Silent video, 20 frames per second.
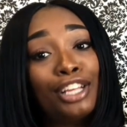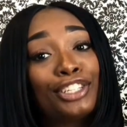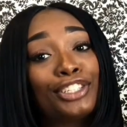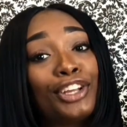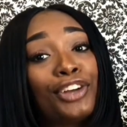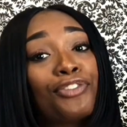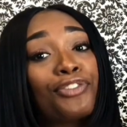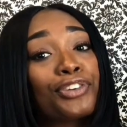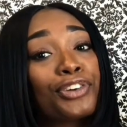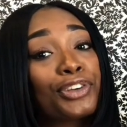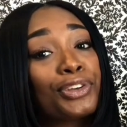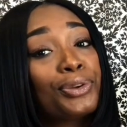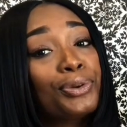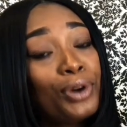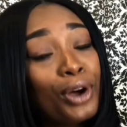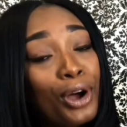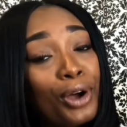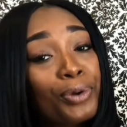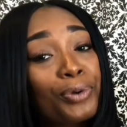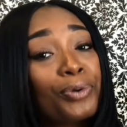So for you
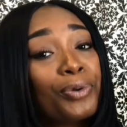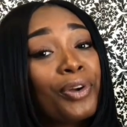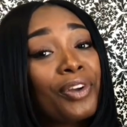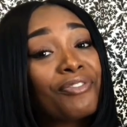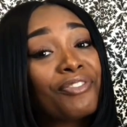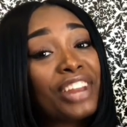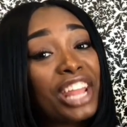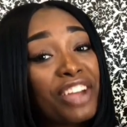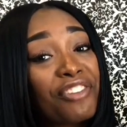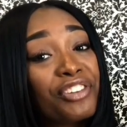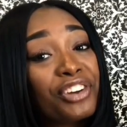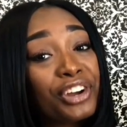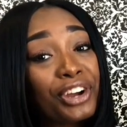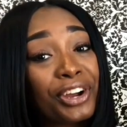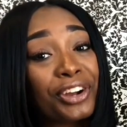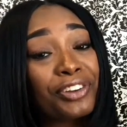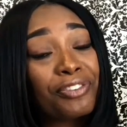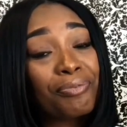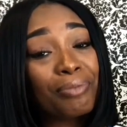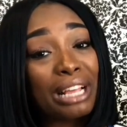all who have never
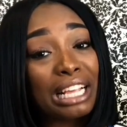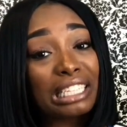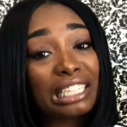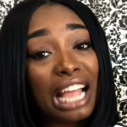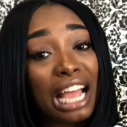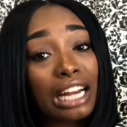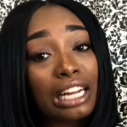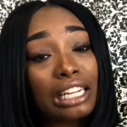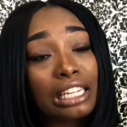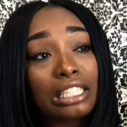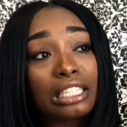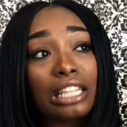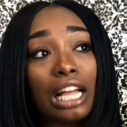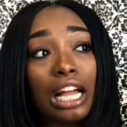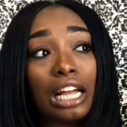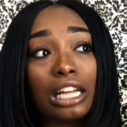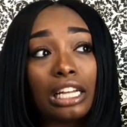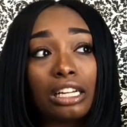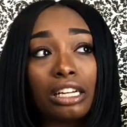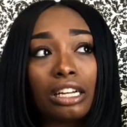heard of
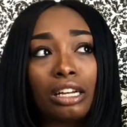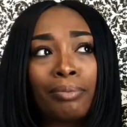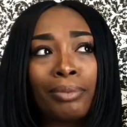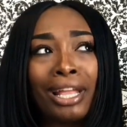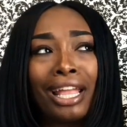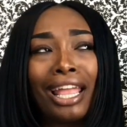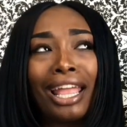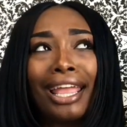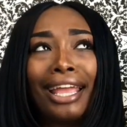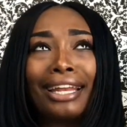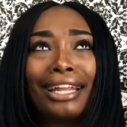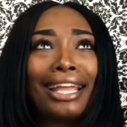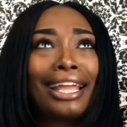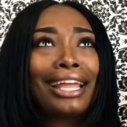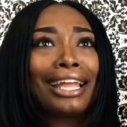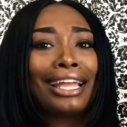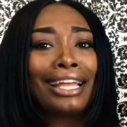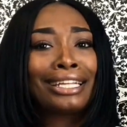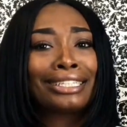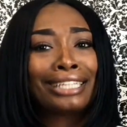misguidedus.com, it
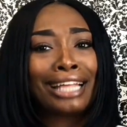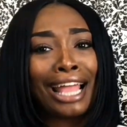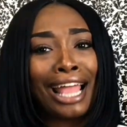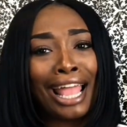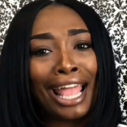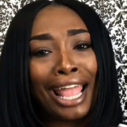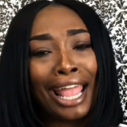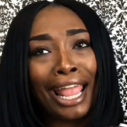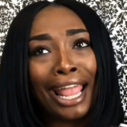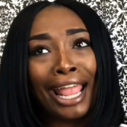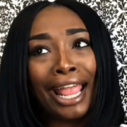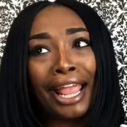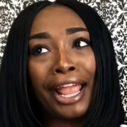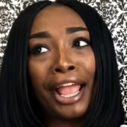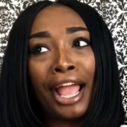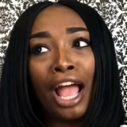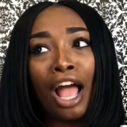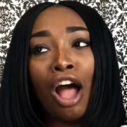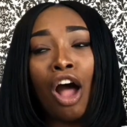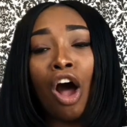is a
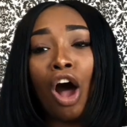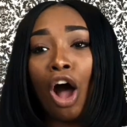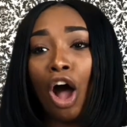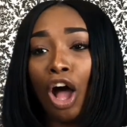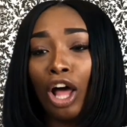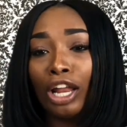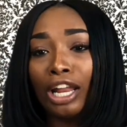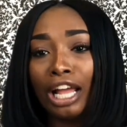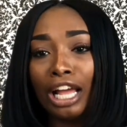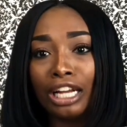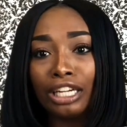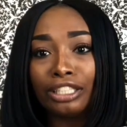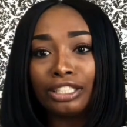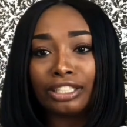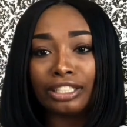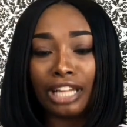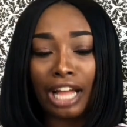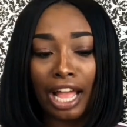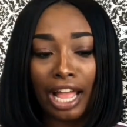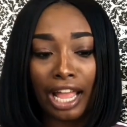online
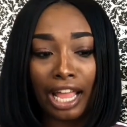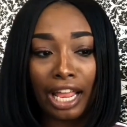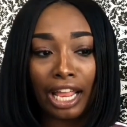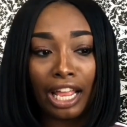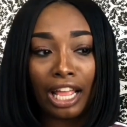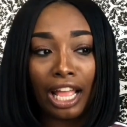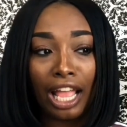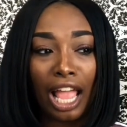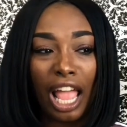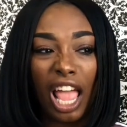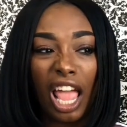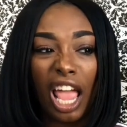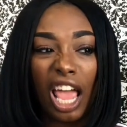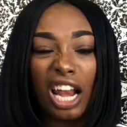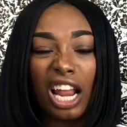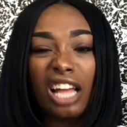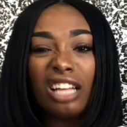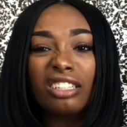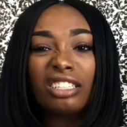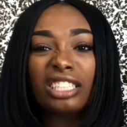site,
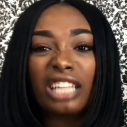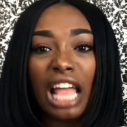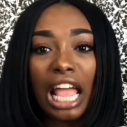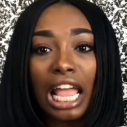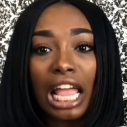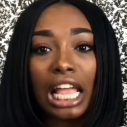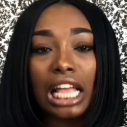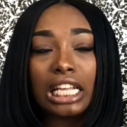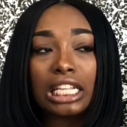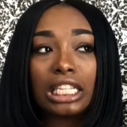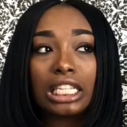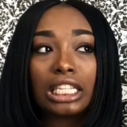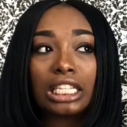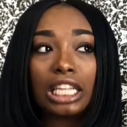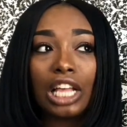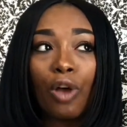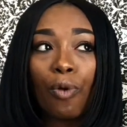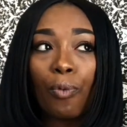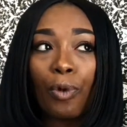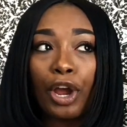and I'll say it's
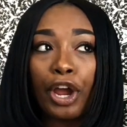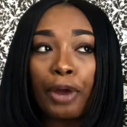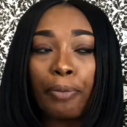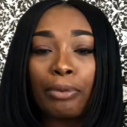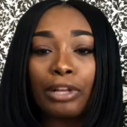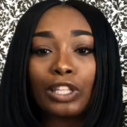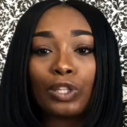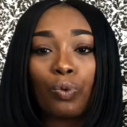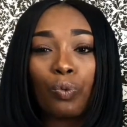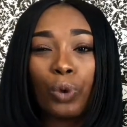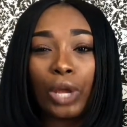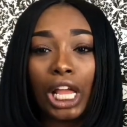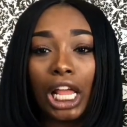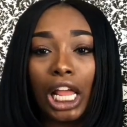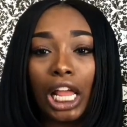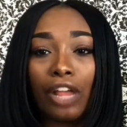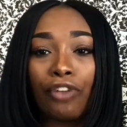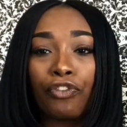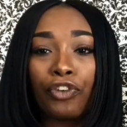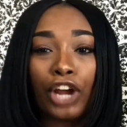somewhere
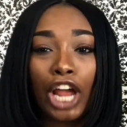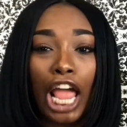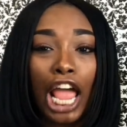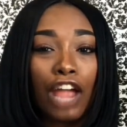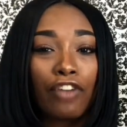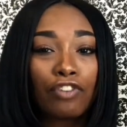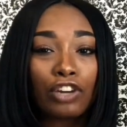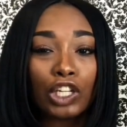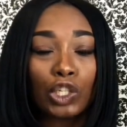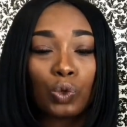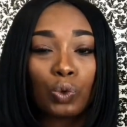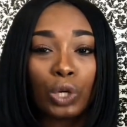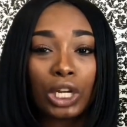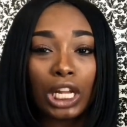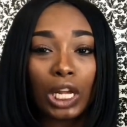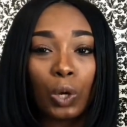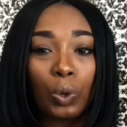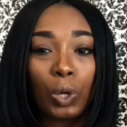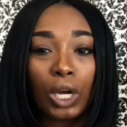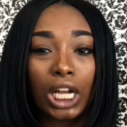between Forever
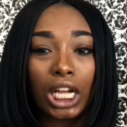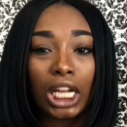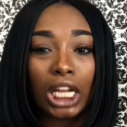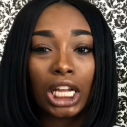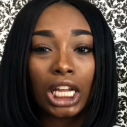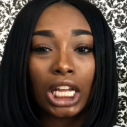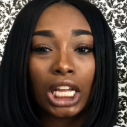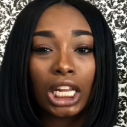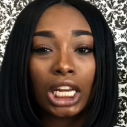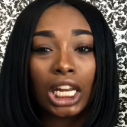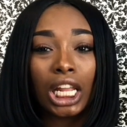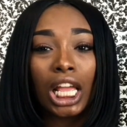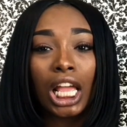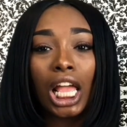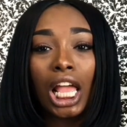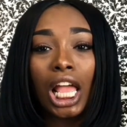21,